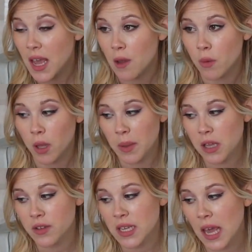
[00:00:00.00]
I will be
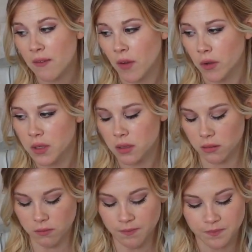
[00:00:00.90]
using headphones.
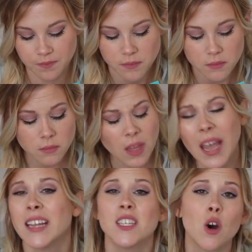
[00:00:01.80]

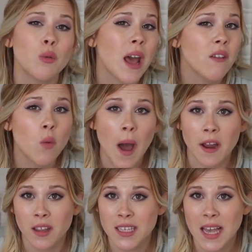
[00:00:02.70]
I don't have
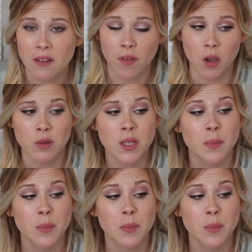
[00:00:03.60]
wireless headphones,